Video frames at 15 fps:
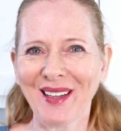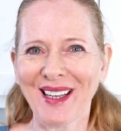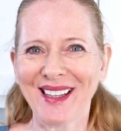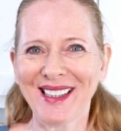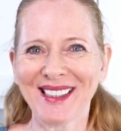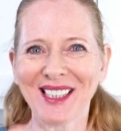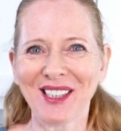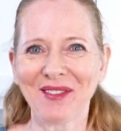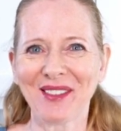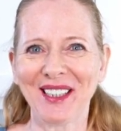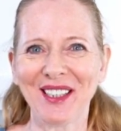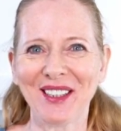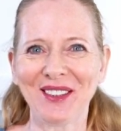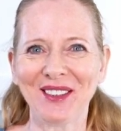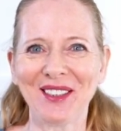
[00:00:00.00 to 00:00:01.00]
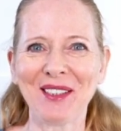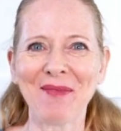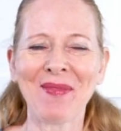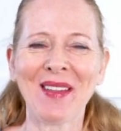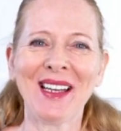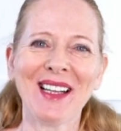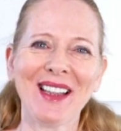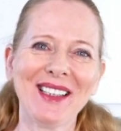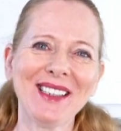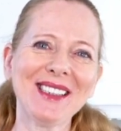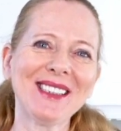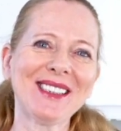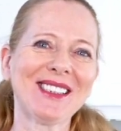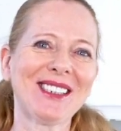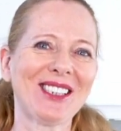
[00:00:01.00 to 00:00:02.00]
This is really good. This
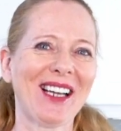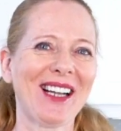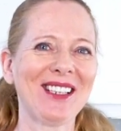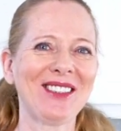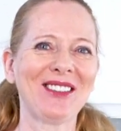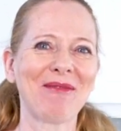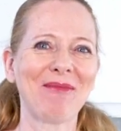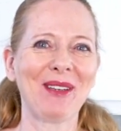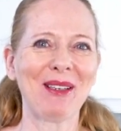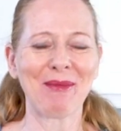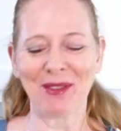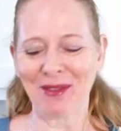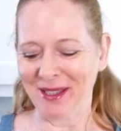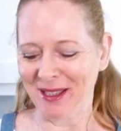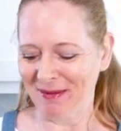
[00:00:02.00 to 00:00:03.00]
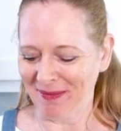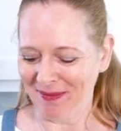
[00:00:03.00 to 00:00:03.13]
is childhood memory.